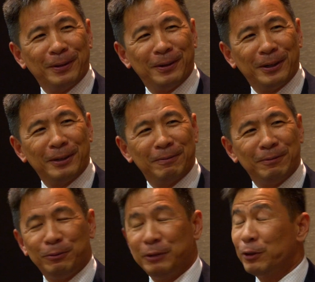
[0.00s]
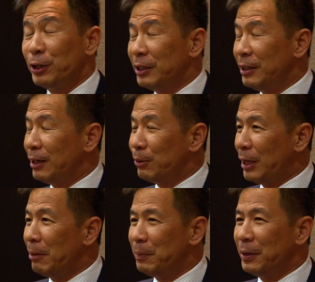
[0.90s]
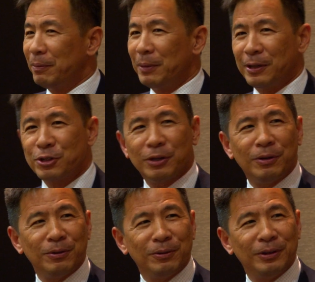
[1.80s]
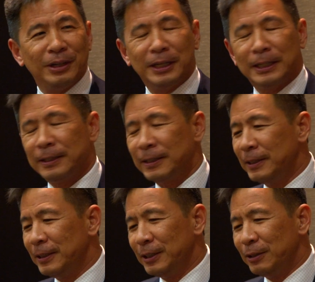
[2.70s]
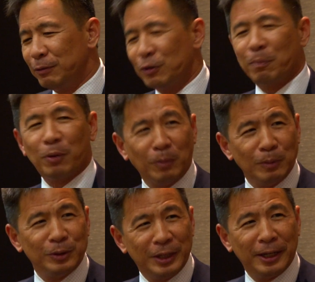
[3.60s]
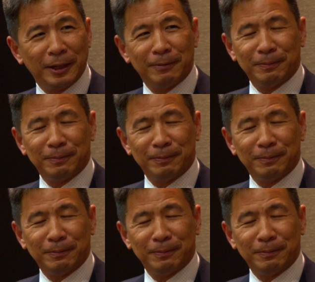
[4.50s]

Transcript: All right, we've got our hub in Malaysia, and we've got problems there,